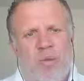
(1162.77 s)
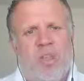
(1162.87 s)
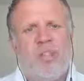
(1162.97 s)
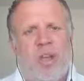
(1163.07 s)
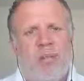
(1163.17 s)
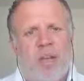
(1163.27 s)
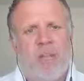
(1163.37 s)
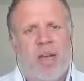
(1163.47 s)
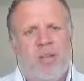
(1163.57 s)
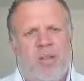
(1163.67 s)
excitement and
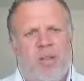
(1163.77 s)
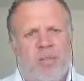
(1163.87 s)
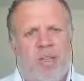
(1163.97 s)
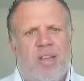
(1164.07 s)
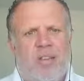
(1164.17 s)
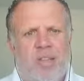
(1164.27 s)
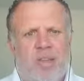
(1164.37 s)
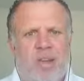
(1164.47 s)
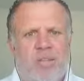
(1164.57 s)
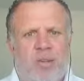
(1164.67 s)
passion and the belief that you
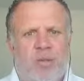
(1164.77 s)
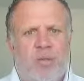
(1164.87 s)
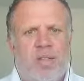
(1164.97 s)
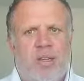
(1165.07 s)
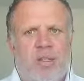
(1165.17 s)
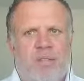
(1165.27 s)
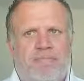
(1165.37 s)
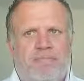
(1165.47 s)
have in your business.